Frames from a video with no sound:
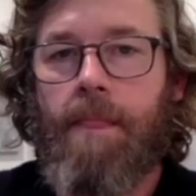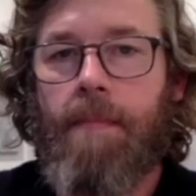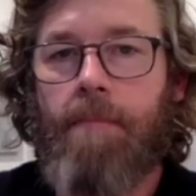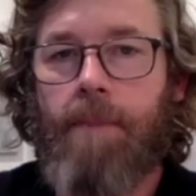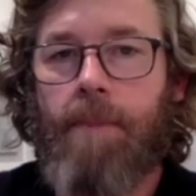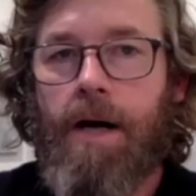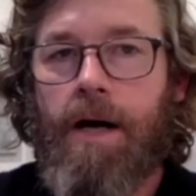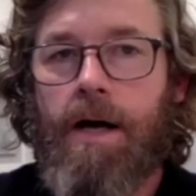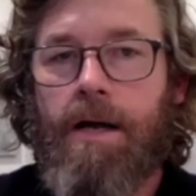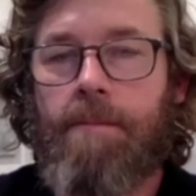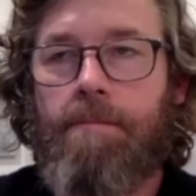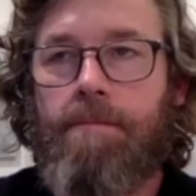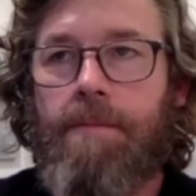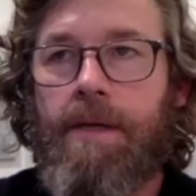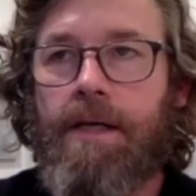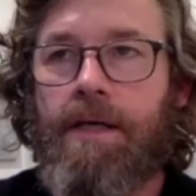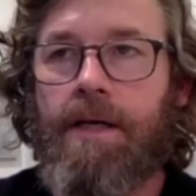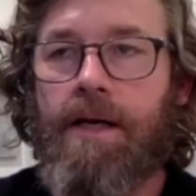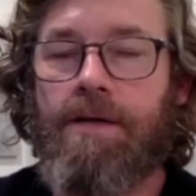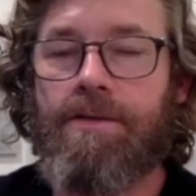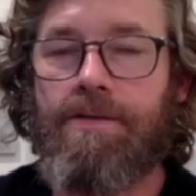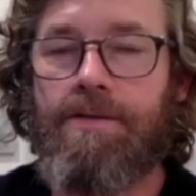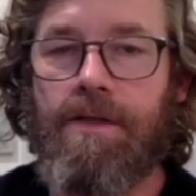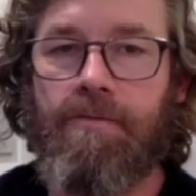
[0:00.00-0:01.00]
But
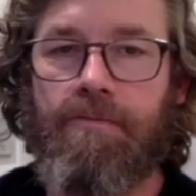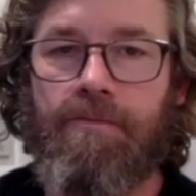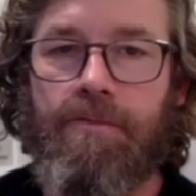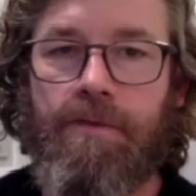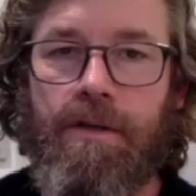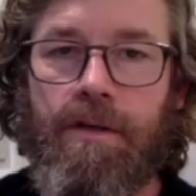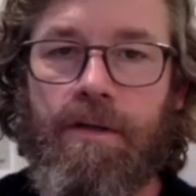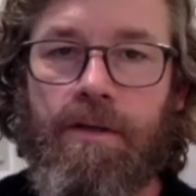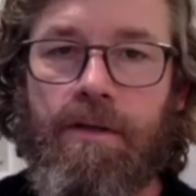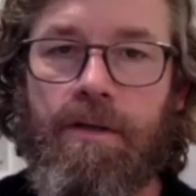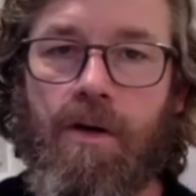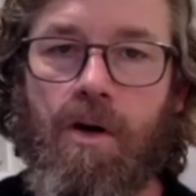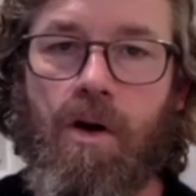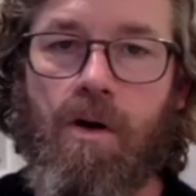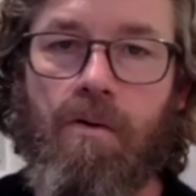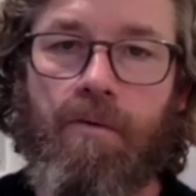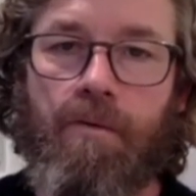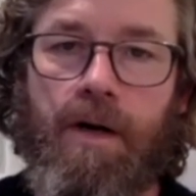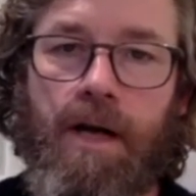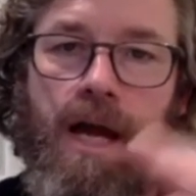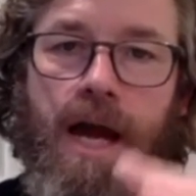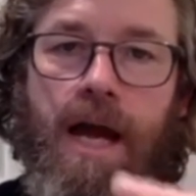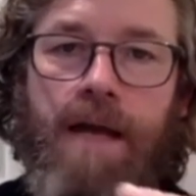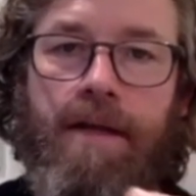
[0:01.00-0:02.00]
because of the
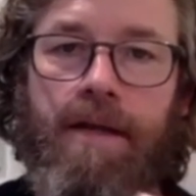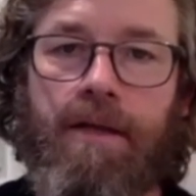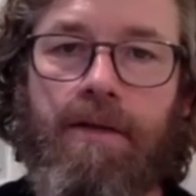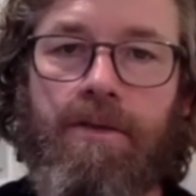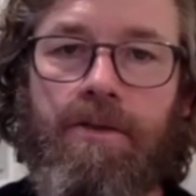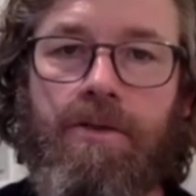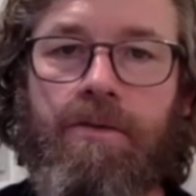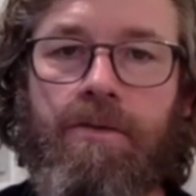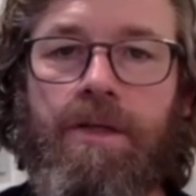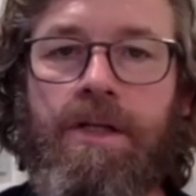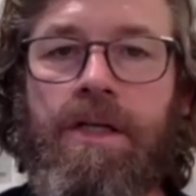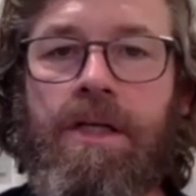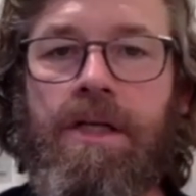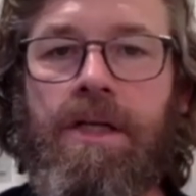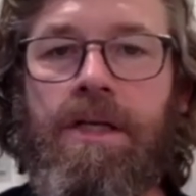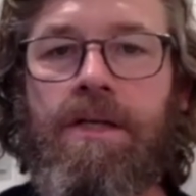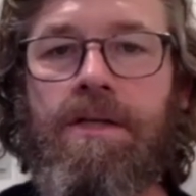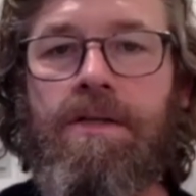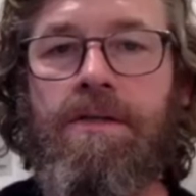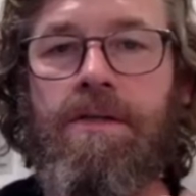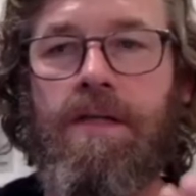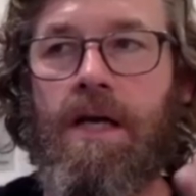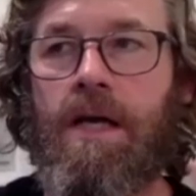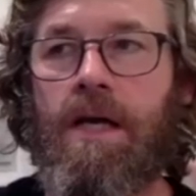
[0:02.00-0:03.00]
overhanging
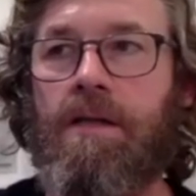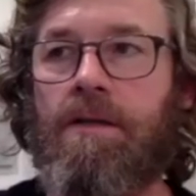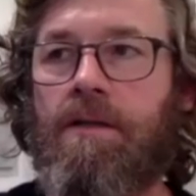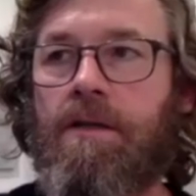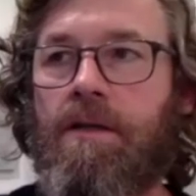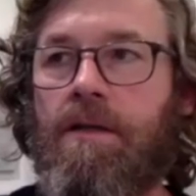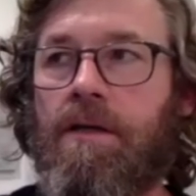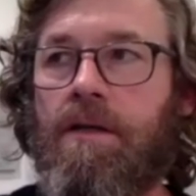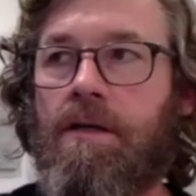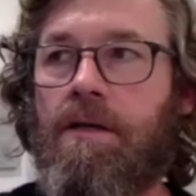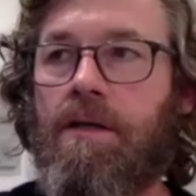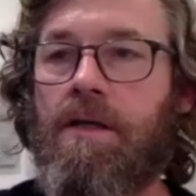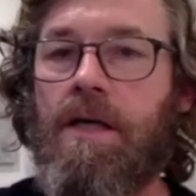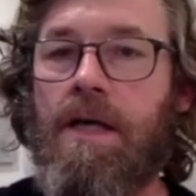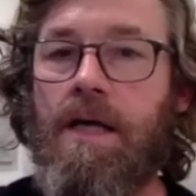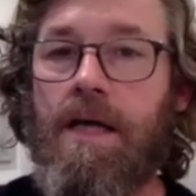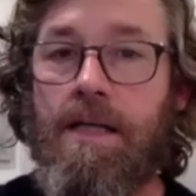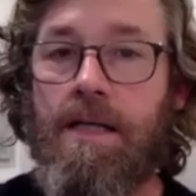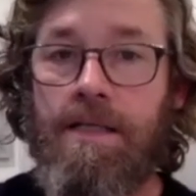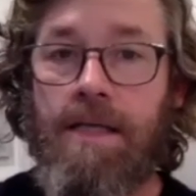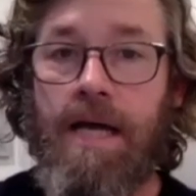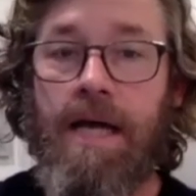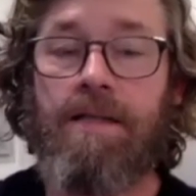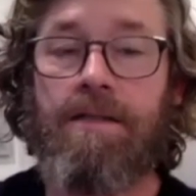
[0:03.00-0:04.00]
trees and the
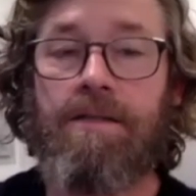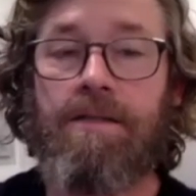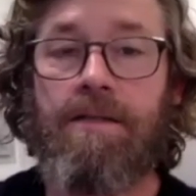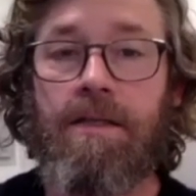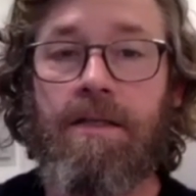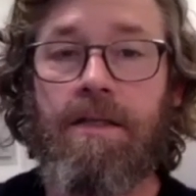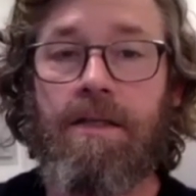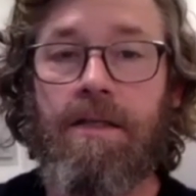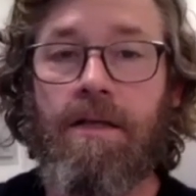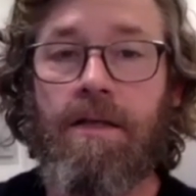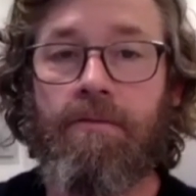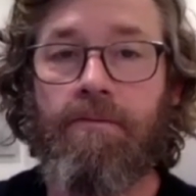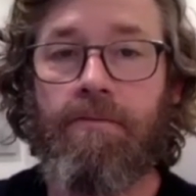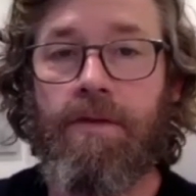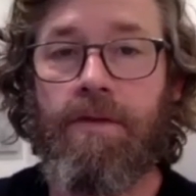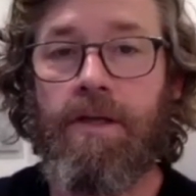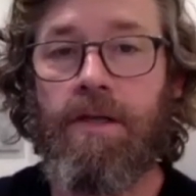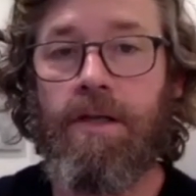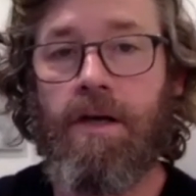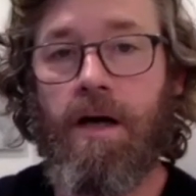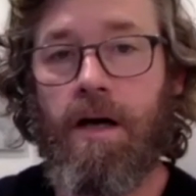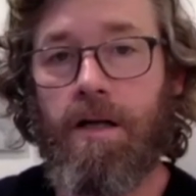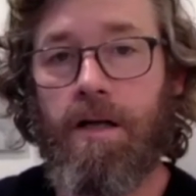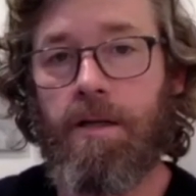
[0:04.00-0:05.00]
density of
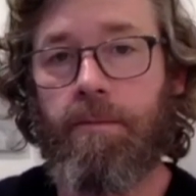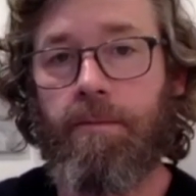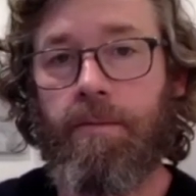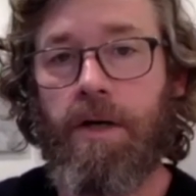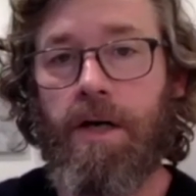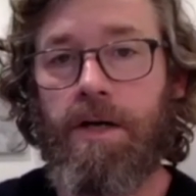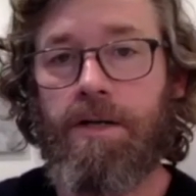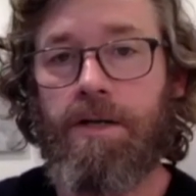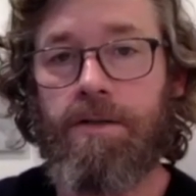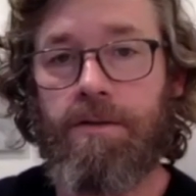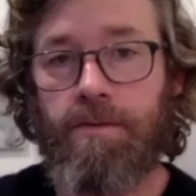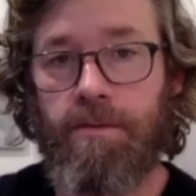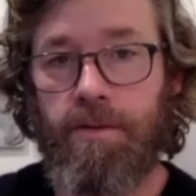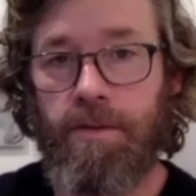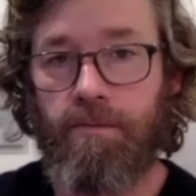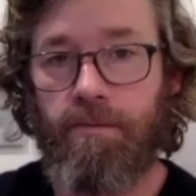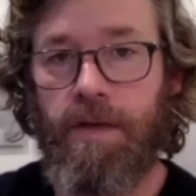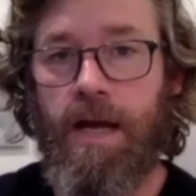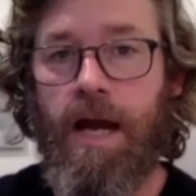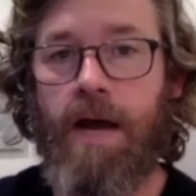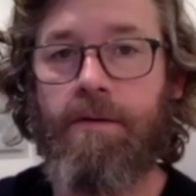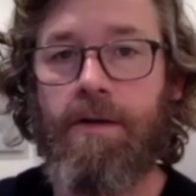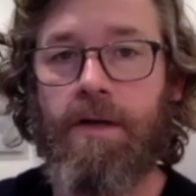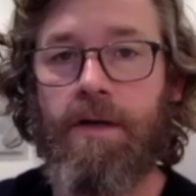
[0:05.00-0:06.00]
the underbrush
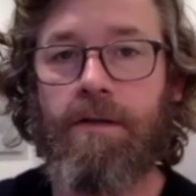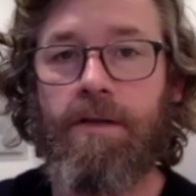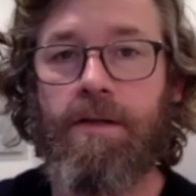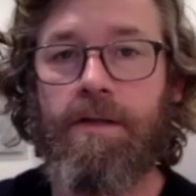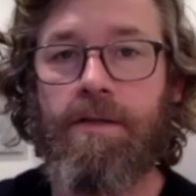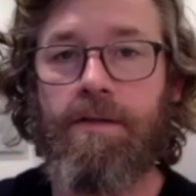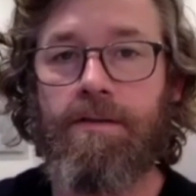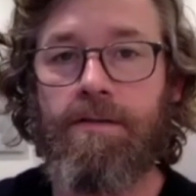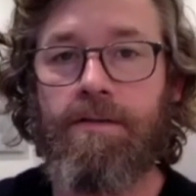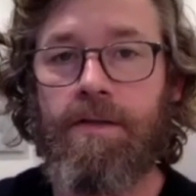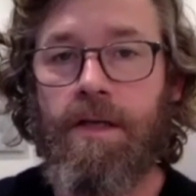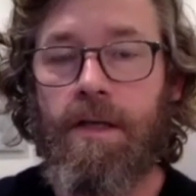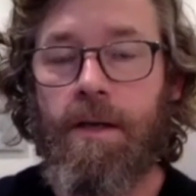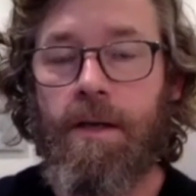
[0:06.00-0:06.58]
surrounding these